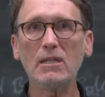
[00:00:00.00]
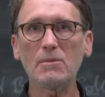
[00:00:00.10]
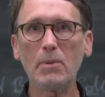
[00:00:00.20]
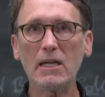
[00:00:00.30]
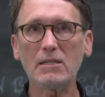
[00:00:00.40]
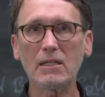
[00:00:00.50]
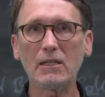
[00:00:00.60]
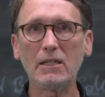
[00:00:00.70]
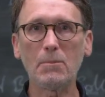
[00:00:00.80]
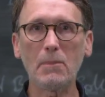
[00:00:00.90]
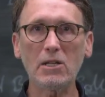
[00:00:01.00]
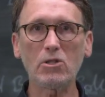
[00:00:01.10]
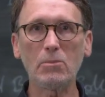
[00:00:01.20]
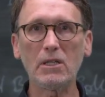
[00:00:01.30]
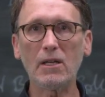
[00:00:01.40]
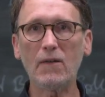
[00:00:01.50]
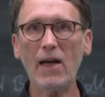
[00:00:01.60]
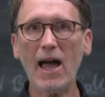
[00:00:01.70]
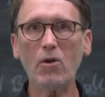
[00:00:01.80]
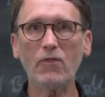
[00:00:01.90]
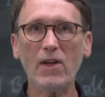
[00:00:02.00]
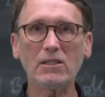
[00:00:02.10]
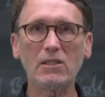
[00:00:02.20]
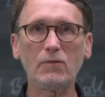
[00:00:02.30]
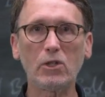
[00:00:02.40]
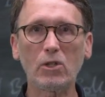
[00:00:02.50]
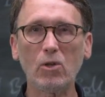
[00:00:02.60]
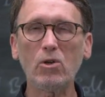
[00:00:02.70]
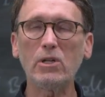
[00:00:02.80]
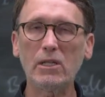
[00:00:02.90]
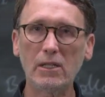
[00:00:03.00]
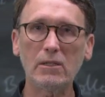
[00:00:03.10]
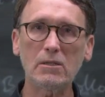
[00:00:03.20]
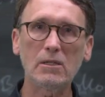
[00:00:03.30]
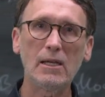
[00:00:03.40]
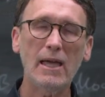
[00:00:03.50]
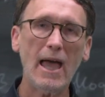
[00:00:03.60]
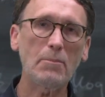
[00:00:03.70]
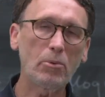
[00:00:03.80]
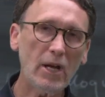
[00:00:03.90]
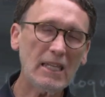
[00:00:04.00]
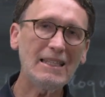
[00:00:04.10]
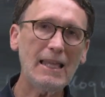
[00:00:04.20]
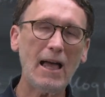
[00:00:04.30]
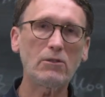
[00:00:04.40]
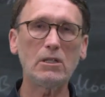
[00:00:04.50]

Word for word: is basically the measurement of how effective your chlorine is at breaking down